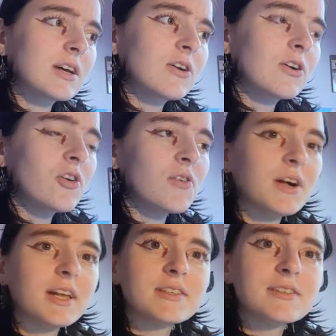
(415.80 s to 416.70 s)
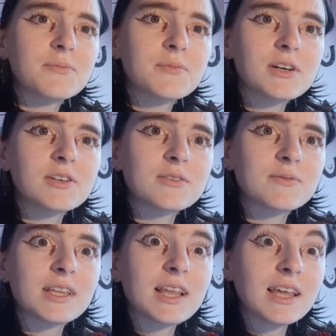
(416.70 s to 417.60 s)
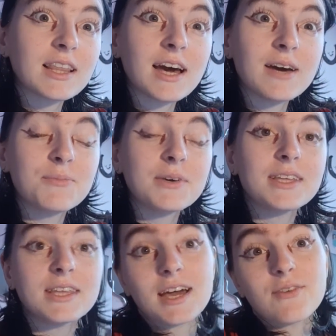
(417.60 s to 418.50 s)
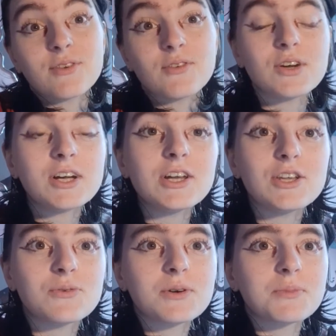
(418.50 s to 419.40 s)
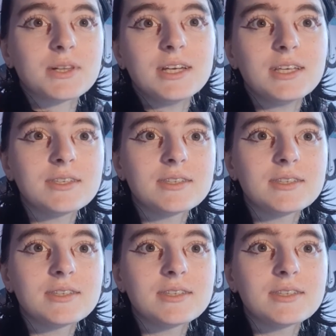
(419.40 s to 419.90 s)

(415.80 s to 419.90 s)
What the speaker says: or you read it somewhere or something like that. But yeah, we forgot the word police.